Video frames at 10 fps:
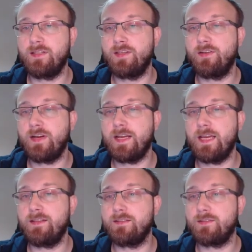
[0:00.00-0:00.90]
And here
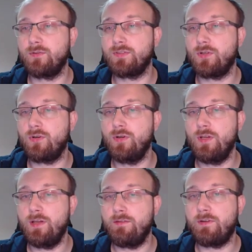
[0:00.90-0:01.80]
again, it's also
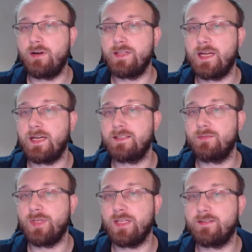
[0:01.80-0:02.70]
very
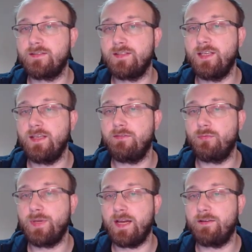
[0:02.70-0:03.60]
nice. We can see
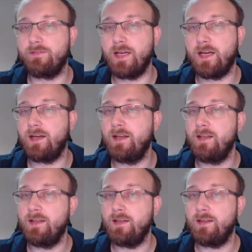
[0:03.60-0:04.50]
if we have the
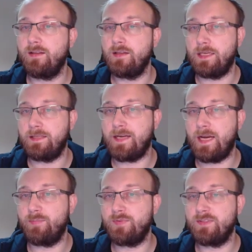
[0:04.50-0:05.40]

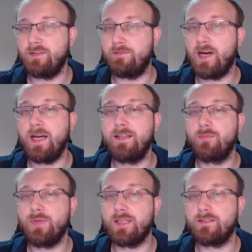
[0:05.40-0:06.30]
types
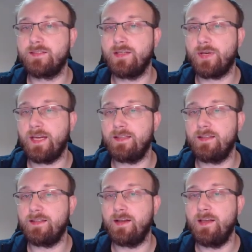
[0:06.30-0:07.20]
defined, we can see, okay,
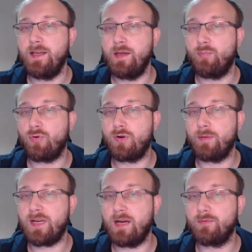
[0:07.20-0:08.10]
the
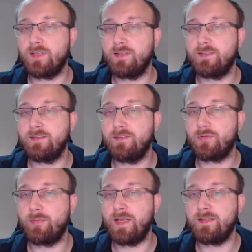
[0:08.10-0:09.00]
program counter is
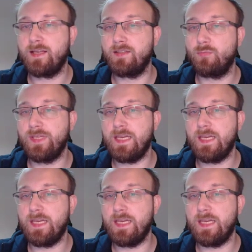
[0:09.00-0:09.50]
incremented.